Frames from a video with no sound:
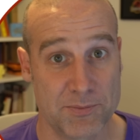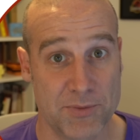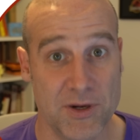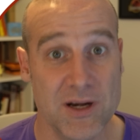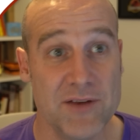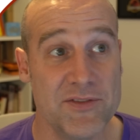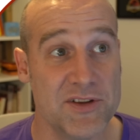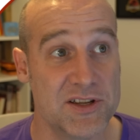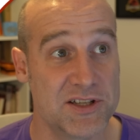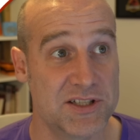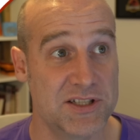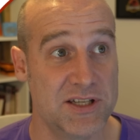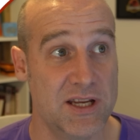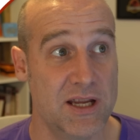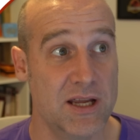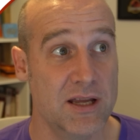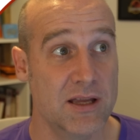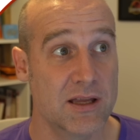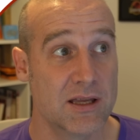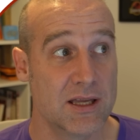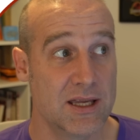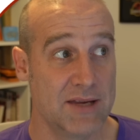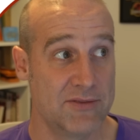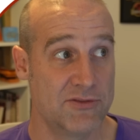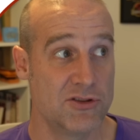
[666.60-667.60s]
the previous
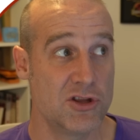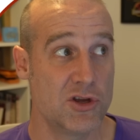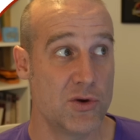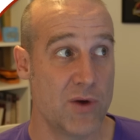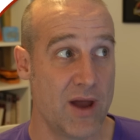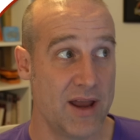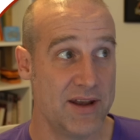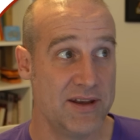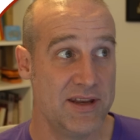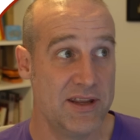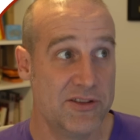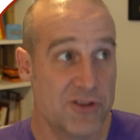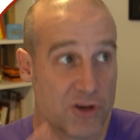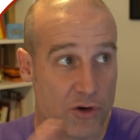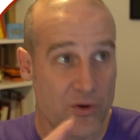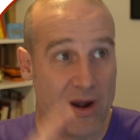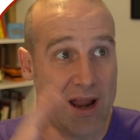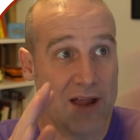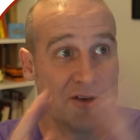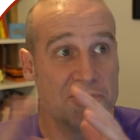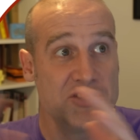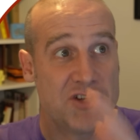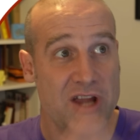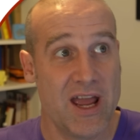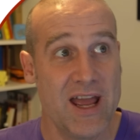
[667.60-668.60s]
tick, even though you hadn't hit the
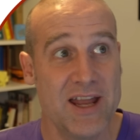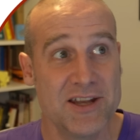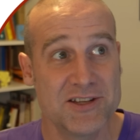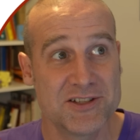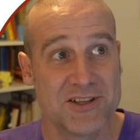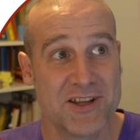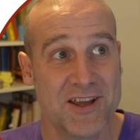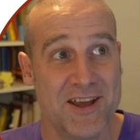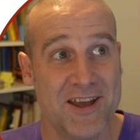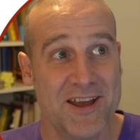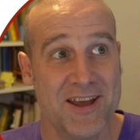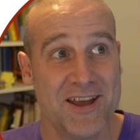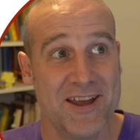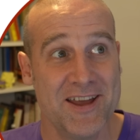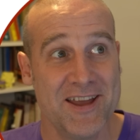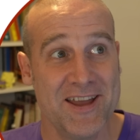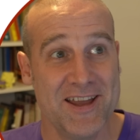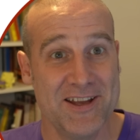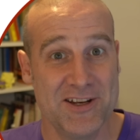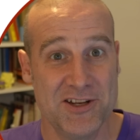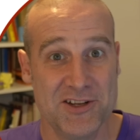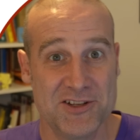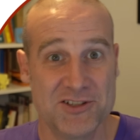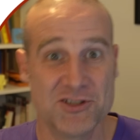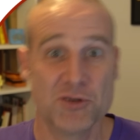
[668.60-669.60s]
ground yet,
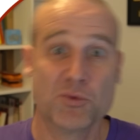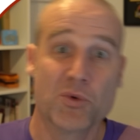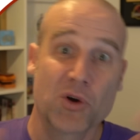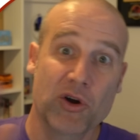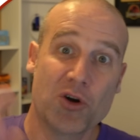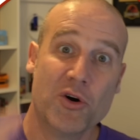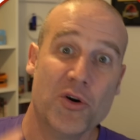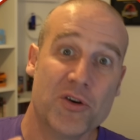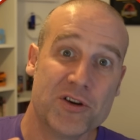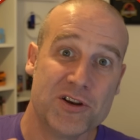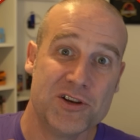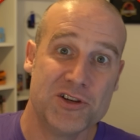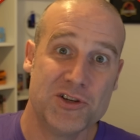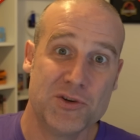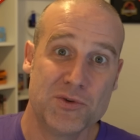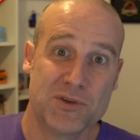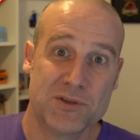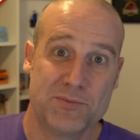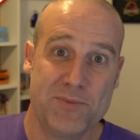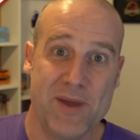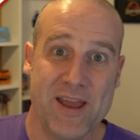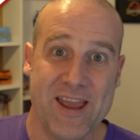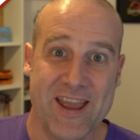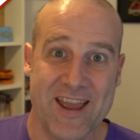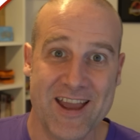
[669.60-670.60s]
it had still recorded you
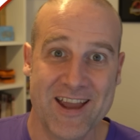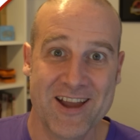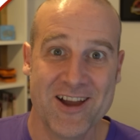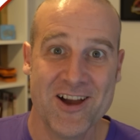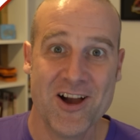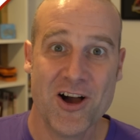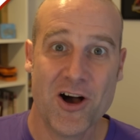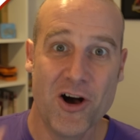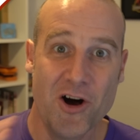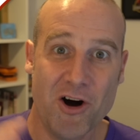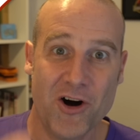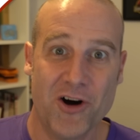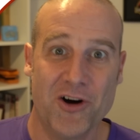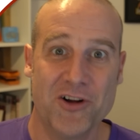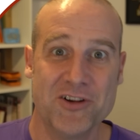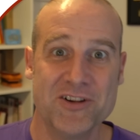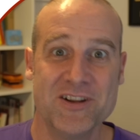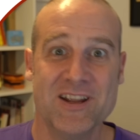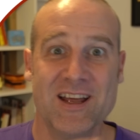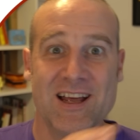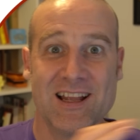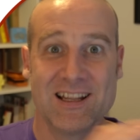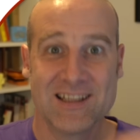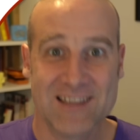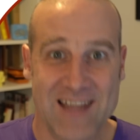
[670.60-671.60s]
as being
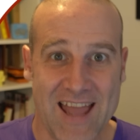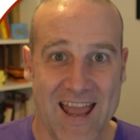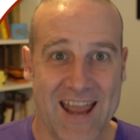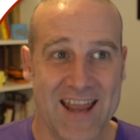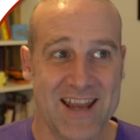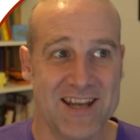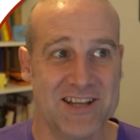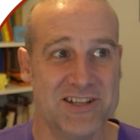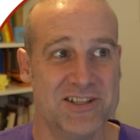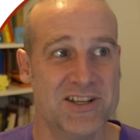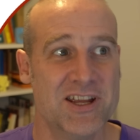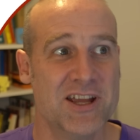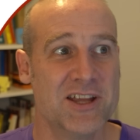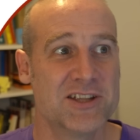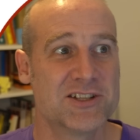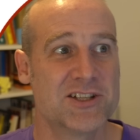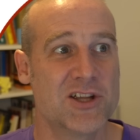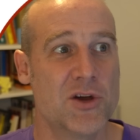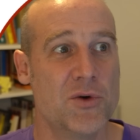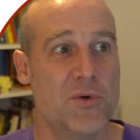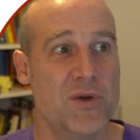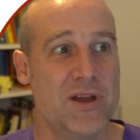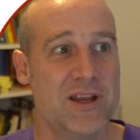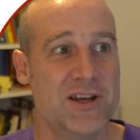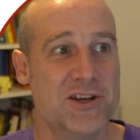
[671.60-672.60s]
on land.
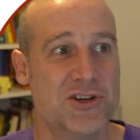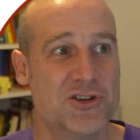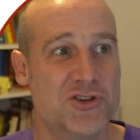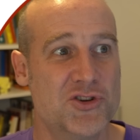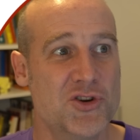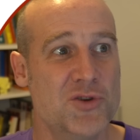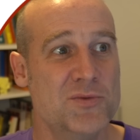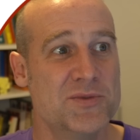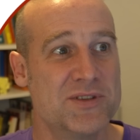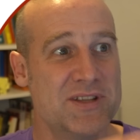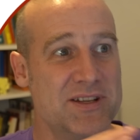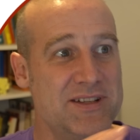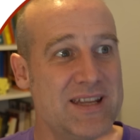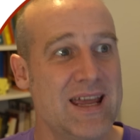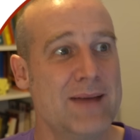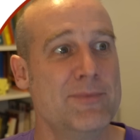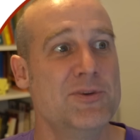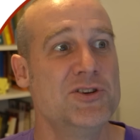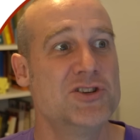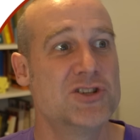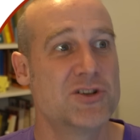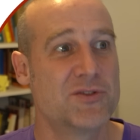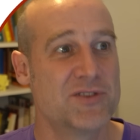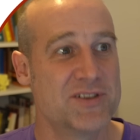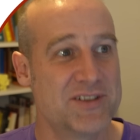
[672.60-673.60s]
So it assumes the
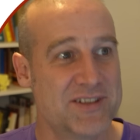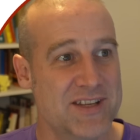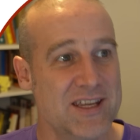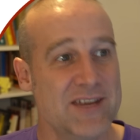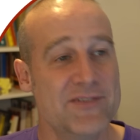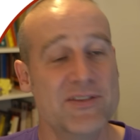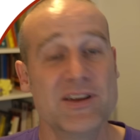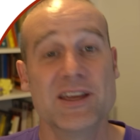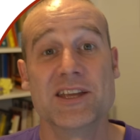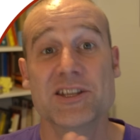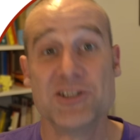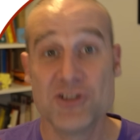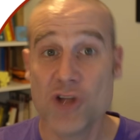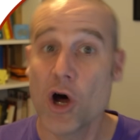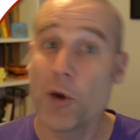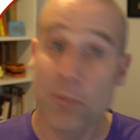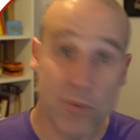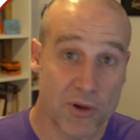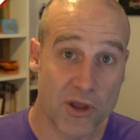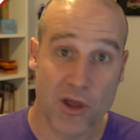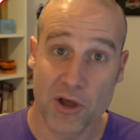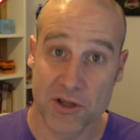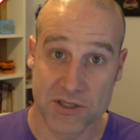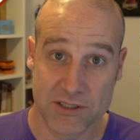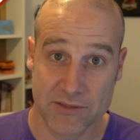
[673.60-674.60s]
damage you're receiving is not
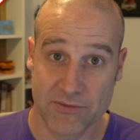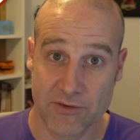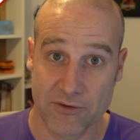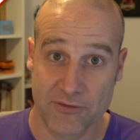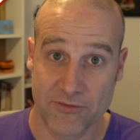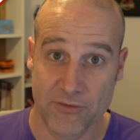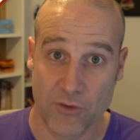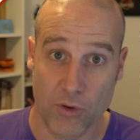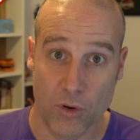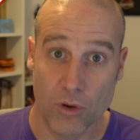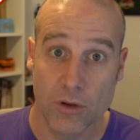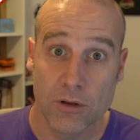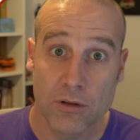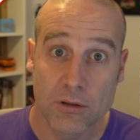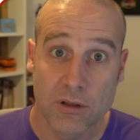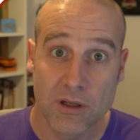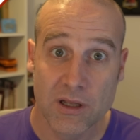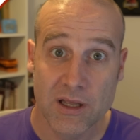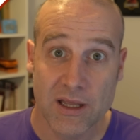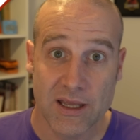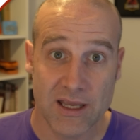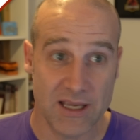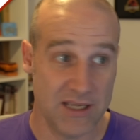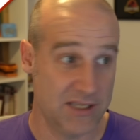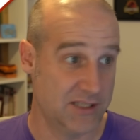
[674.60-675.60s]
because of a fall,
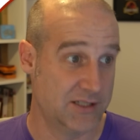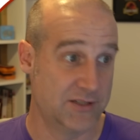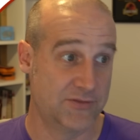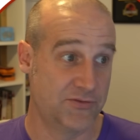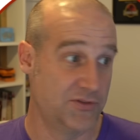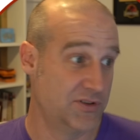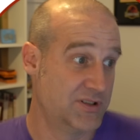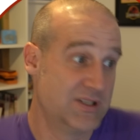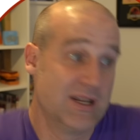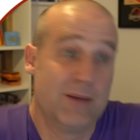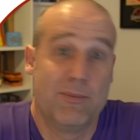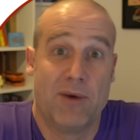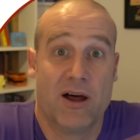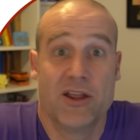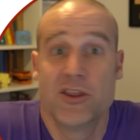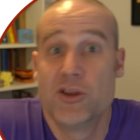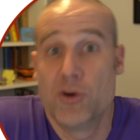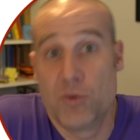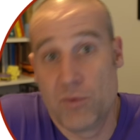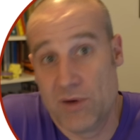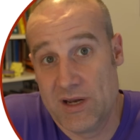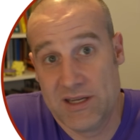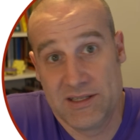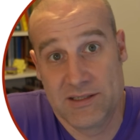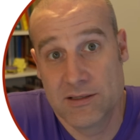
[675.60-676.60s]
it's for some
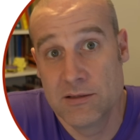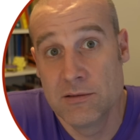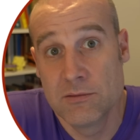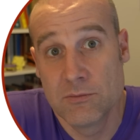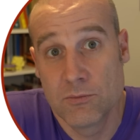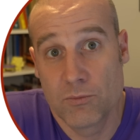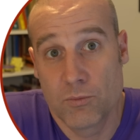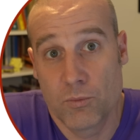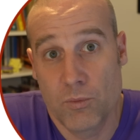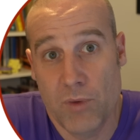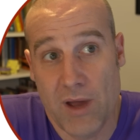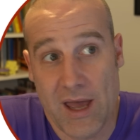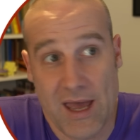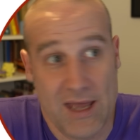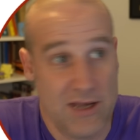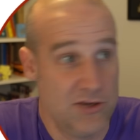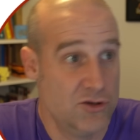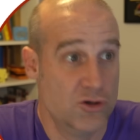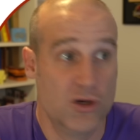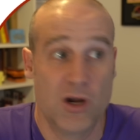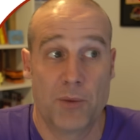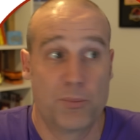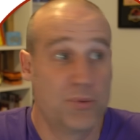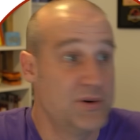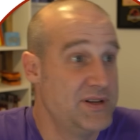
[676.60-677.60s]
other reason, and
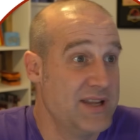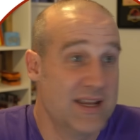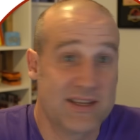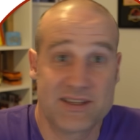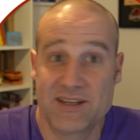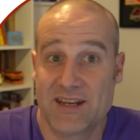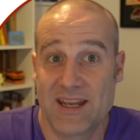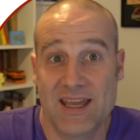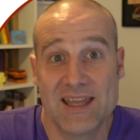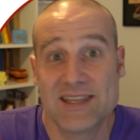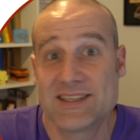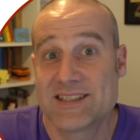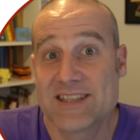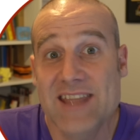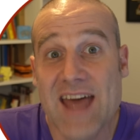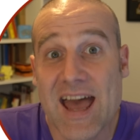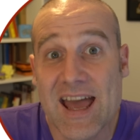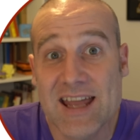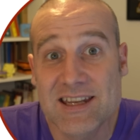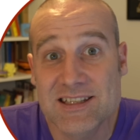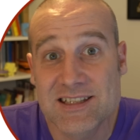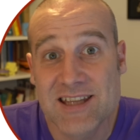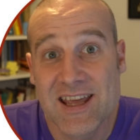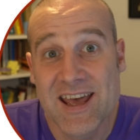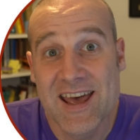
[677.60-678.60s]
you're not protected against
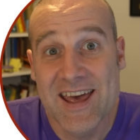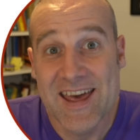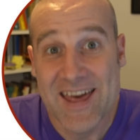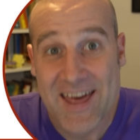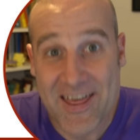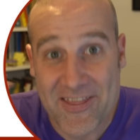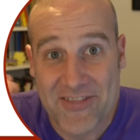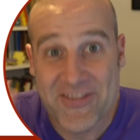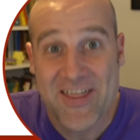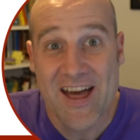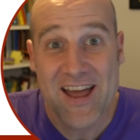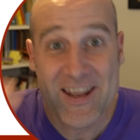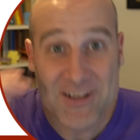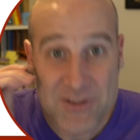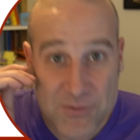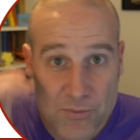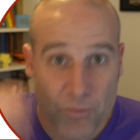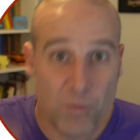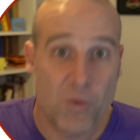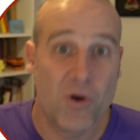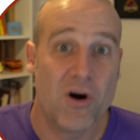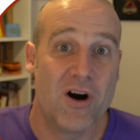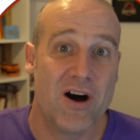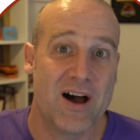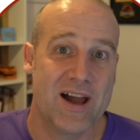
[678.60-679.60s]
that, and that's
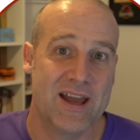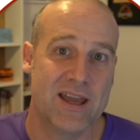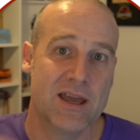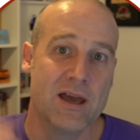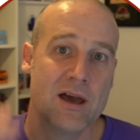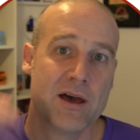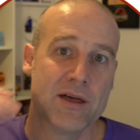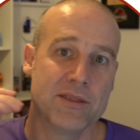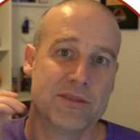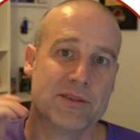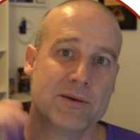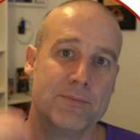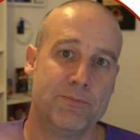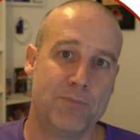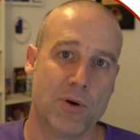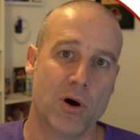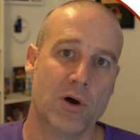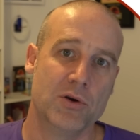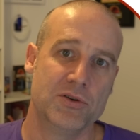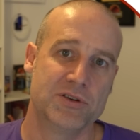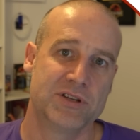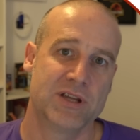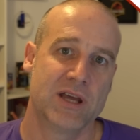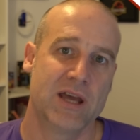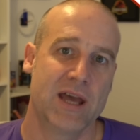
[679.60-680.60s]
why the
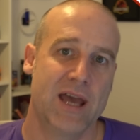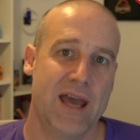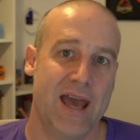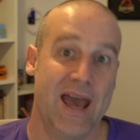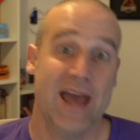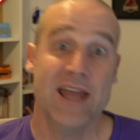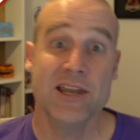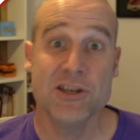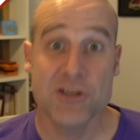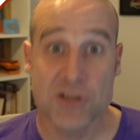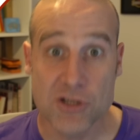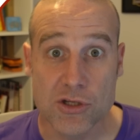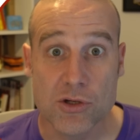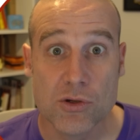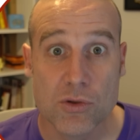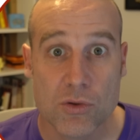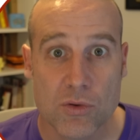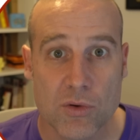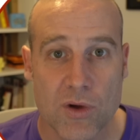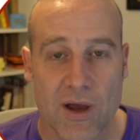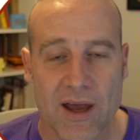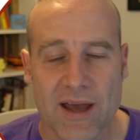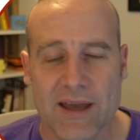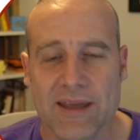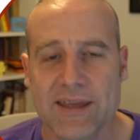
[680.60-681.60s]
boat and
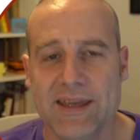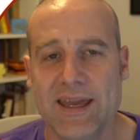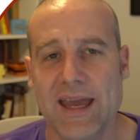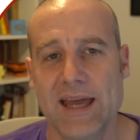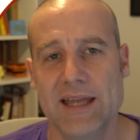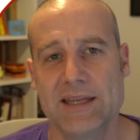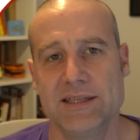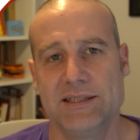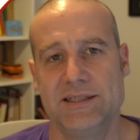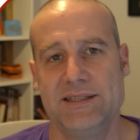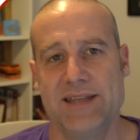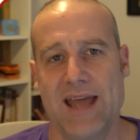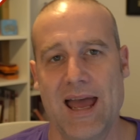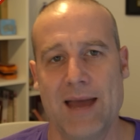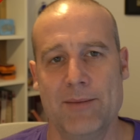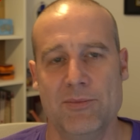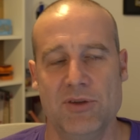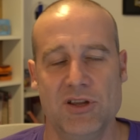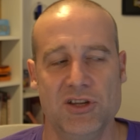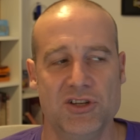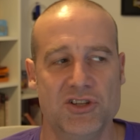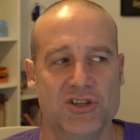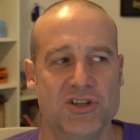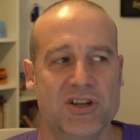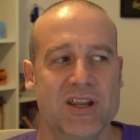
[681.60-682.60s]
you get
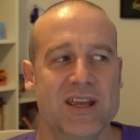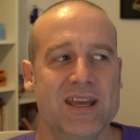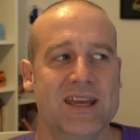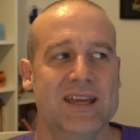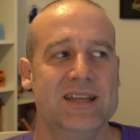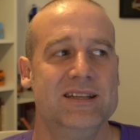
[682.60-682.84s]
damaged.